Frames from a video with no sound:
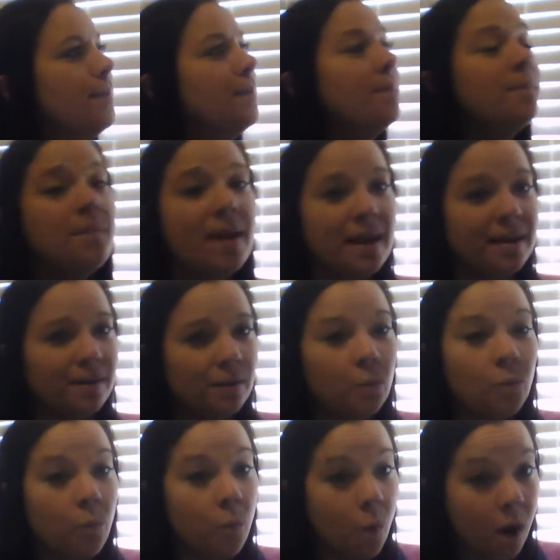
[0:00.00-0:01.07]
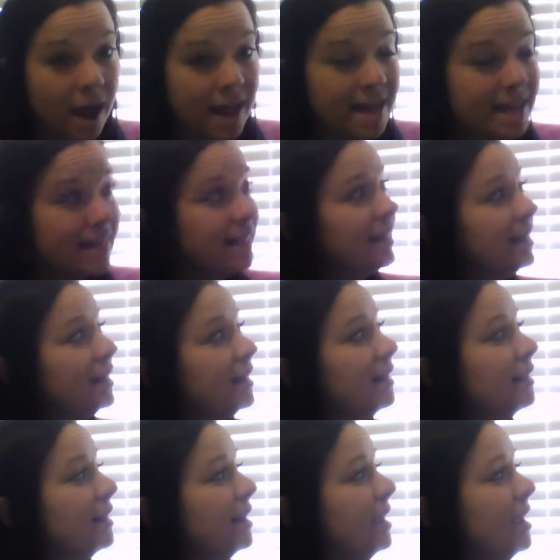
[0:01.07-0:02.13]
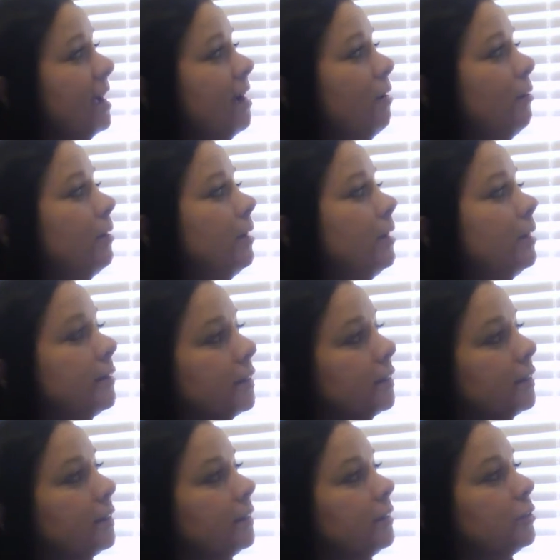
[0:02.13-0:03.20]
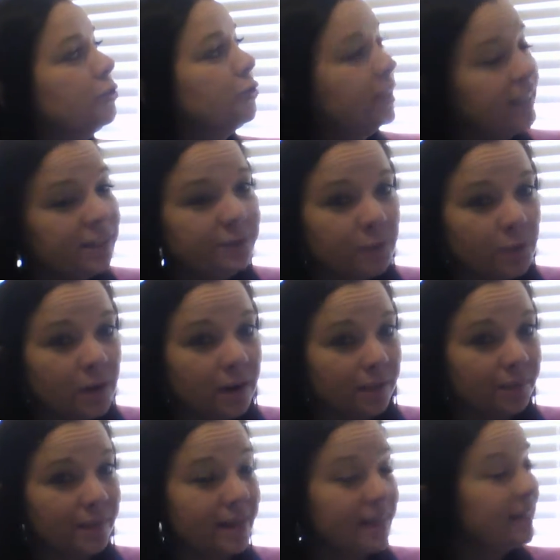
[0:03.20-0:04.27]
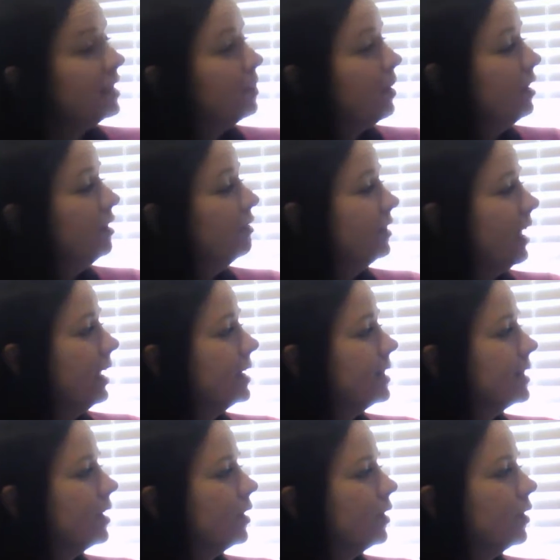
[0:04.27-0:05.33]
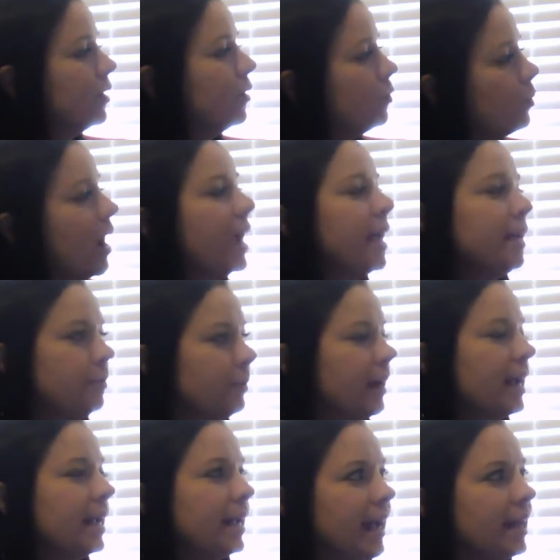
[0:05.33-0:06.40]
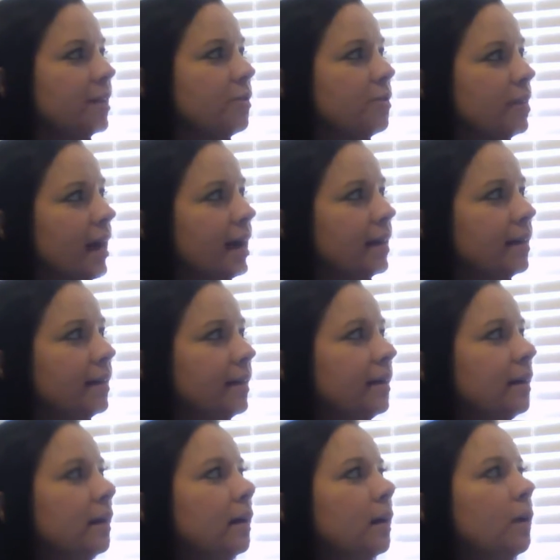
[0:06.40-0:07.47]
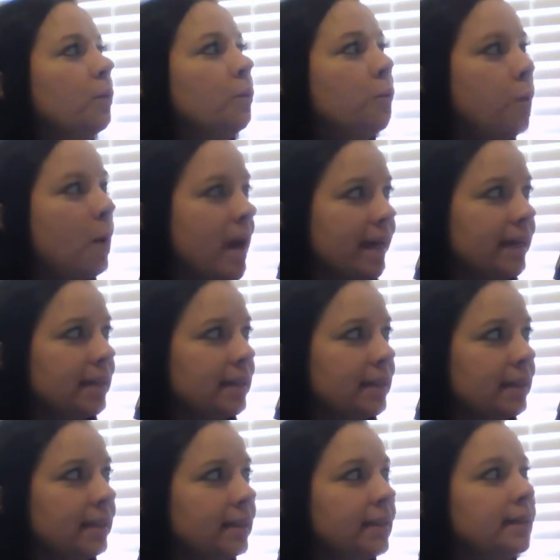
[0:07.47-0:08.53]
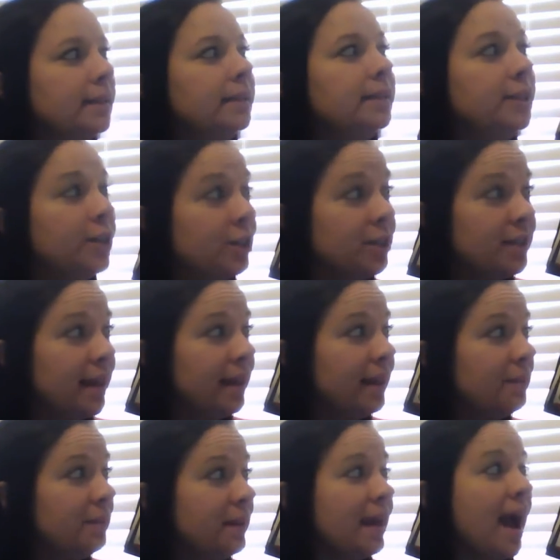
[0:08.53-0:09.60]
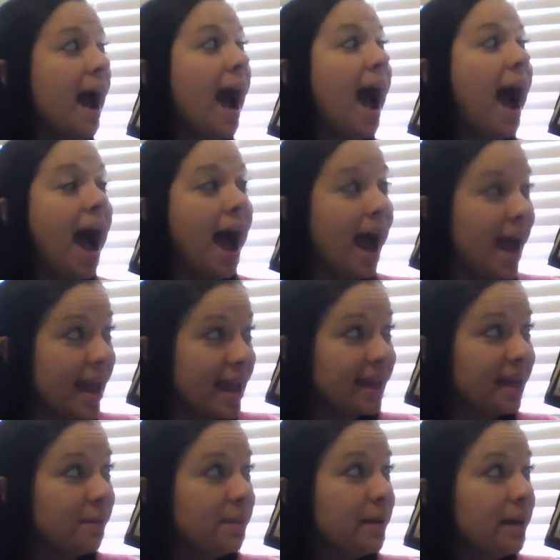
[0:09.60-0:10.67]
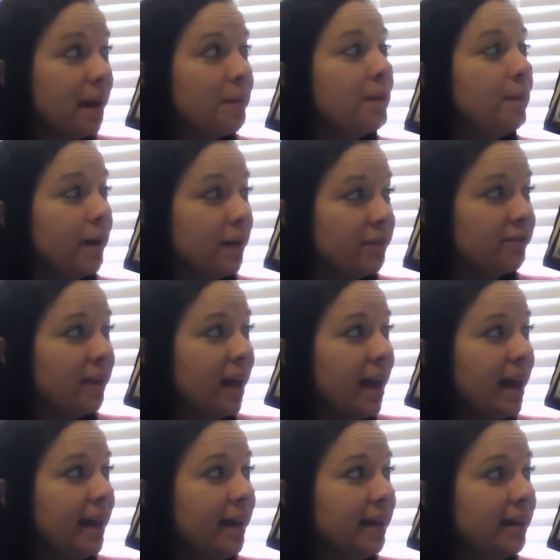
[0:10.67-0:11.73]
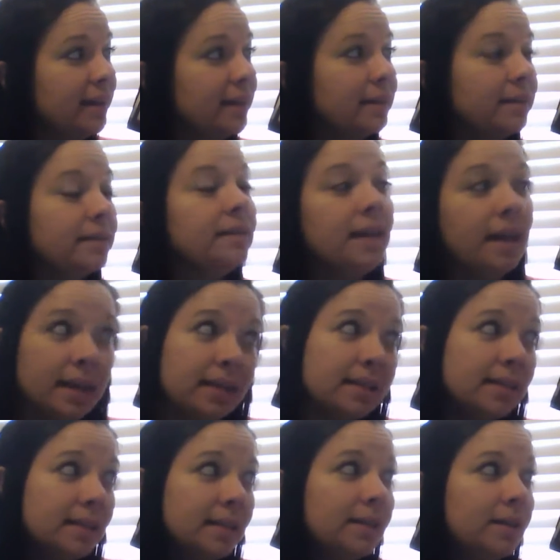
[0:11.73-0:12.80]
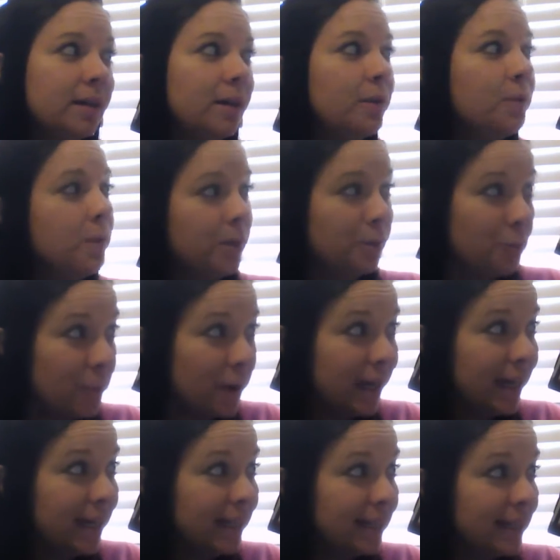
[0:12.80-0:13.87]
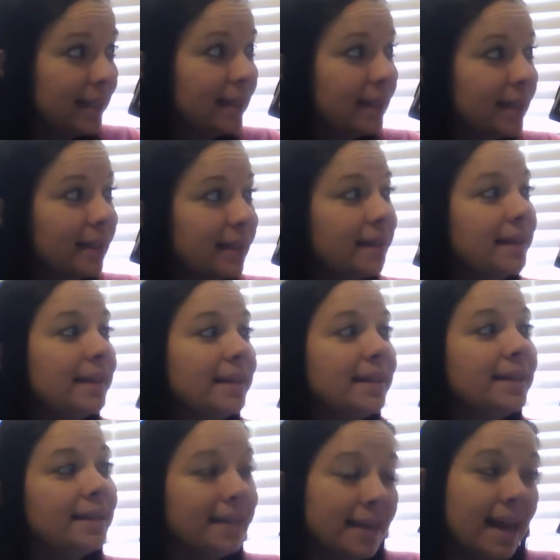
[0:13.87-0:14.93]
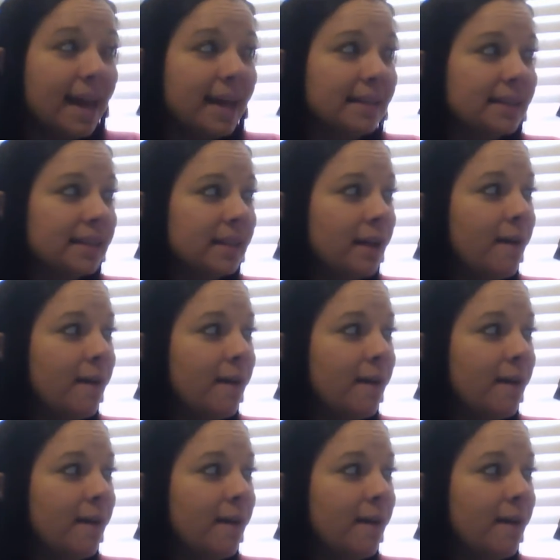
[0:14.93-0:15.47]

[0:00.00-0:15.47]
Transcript: Meta what? Now transform into butterflies. Right, right. I knew that. Wait. You're telling me I can become a butterfly? Yes. With wings? Yes.